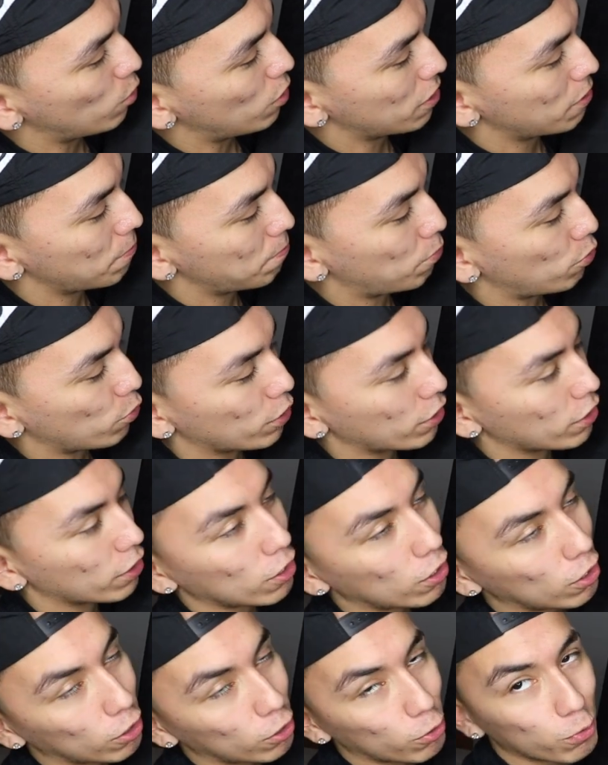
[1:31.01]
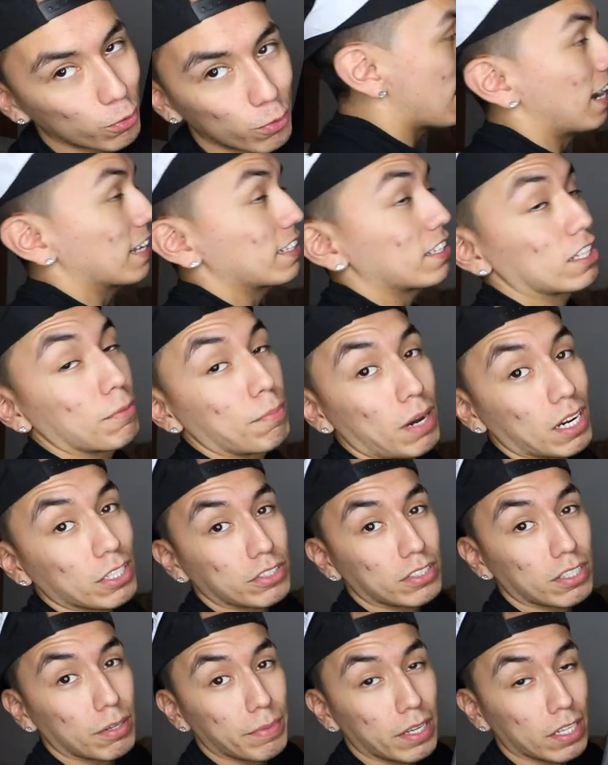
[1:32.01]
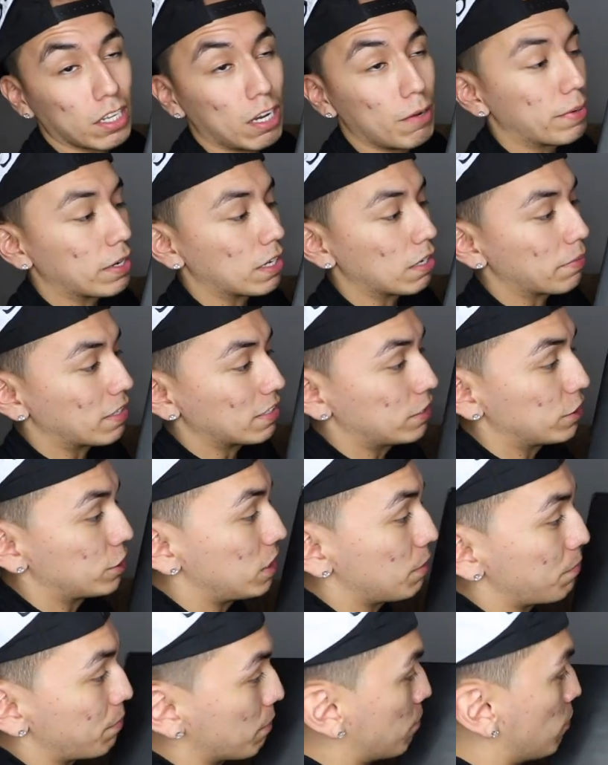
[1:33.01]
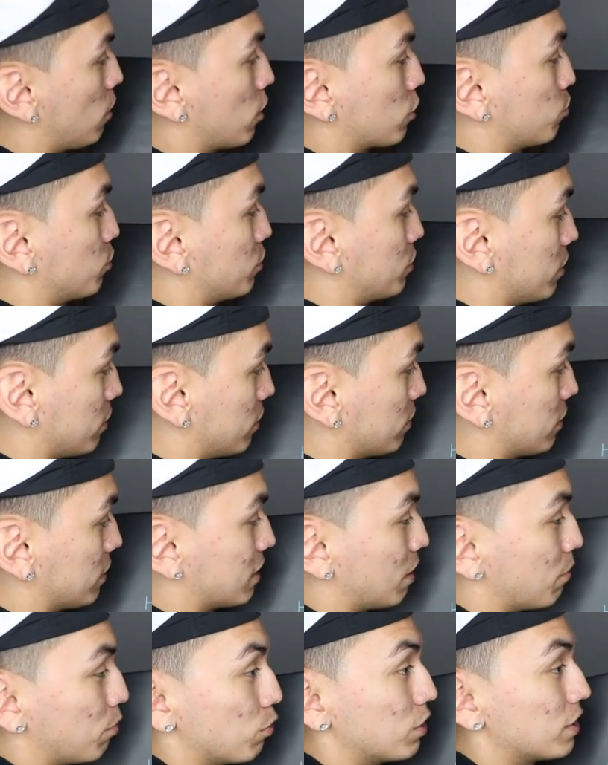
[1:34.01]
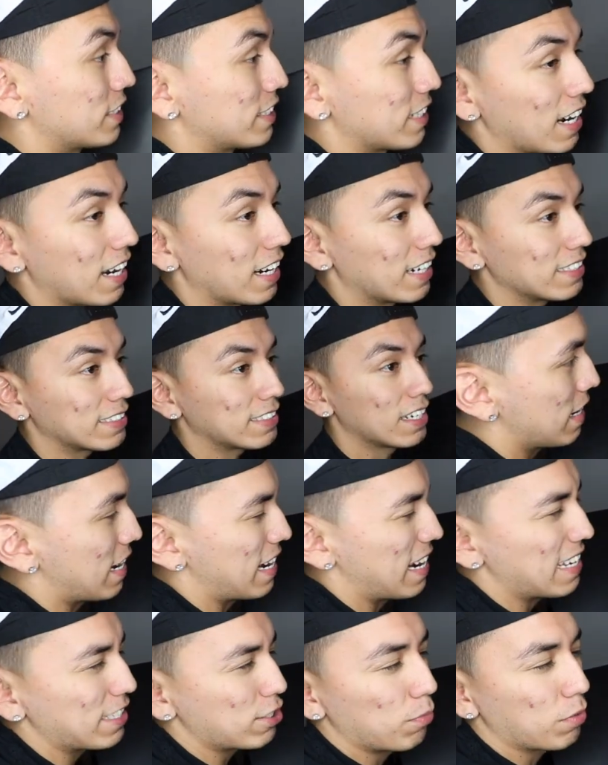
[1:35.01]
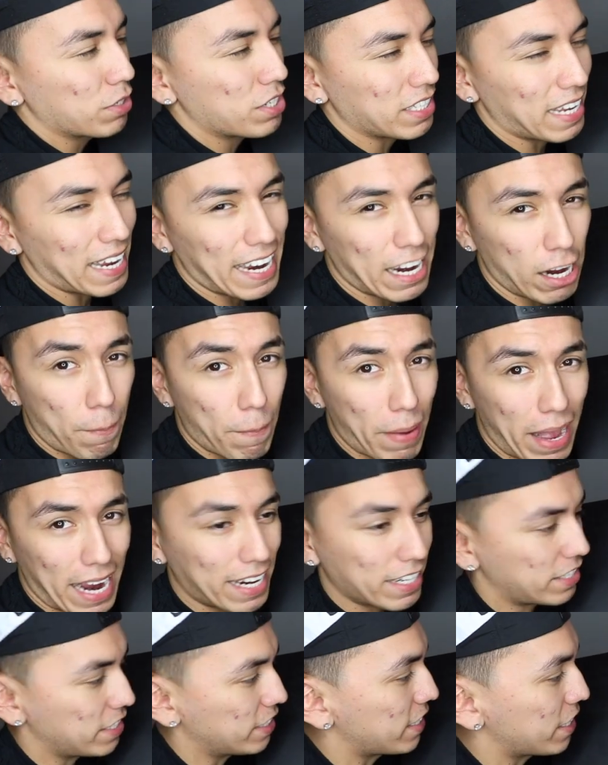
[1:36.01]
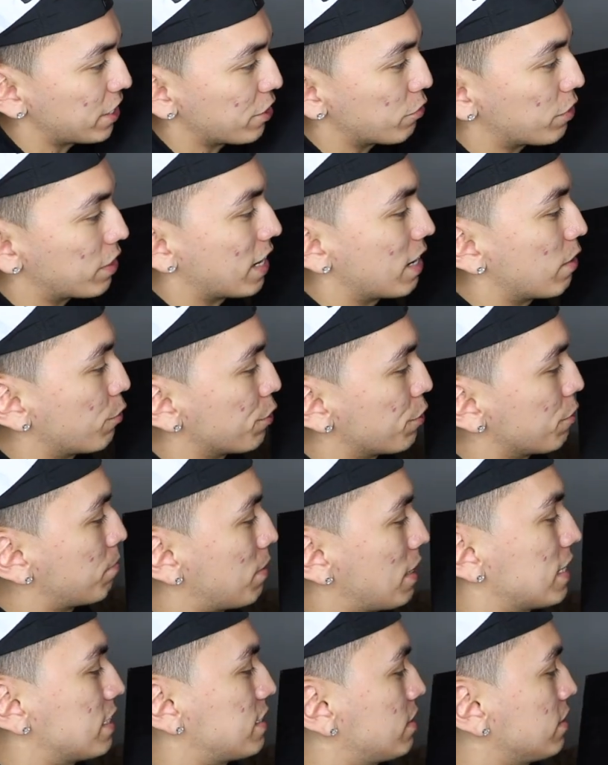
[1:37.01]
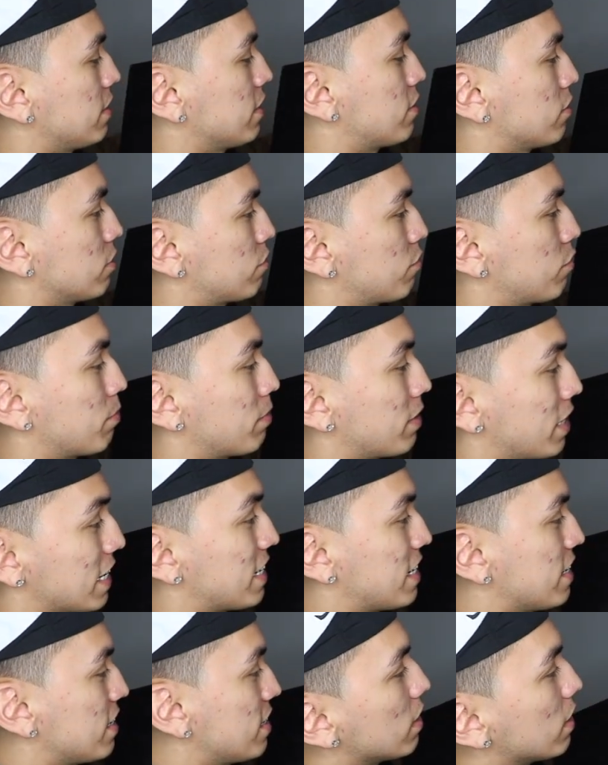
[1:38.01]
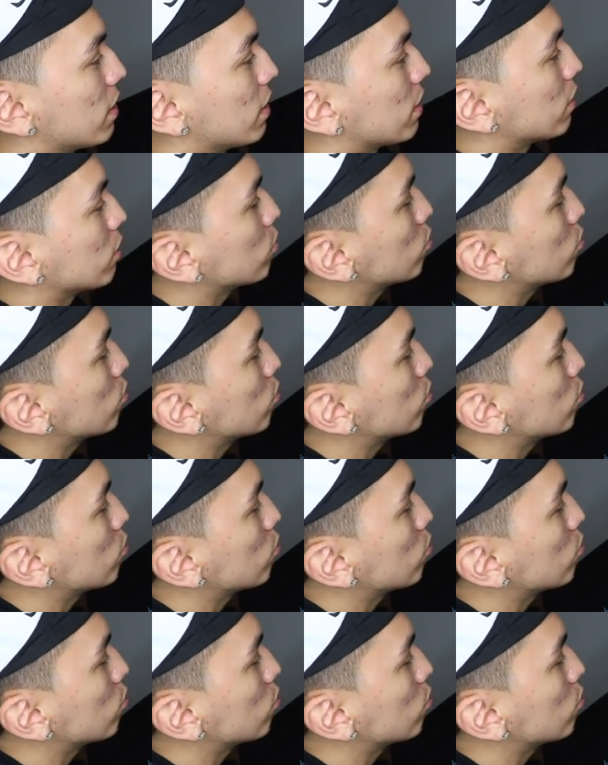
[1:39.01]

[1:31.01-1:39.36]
one point oh. I thought the box was gonna be a lot bigger because the shipping box was literally double its size, and it had so much of that air packaging that you get when you buy sneakers from Nike. And